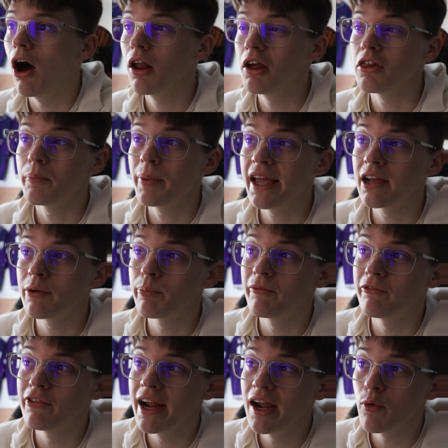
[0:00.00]
I like the pink
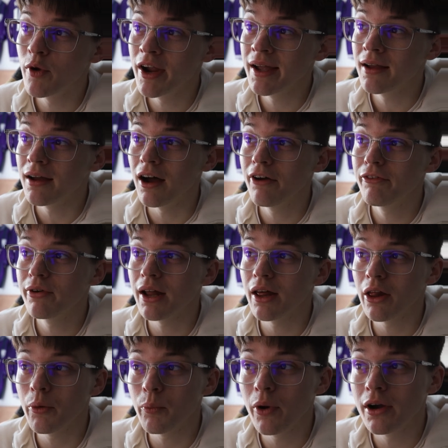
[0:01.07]
rear ring. I feel
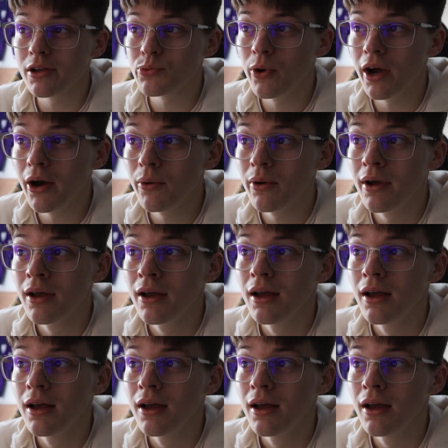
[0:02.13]
like that works well,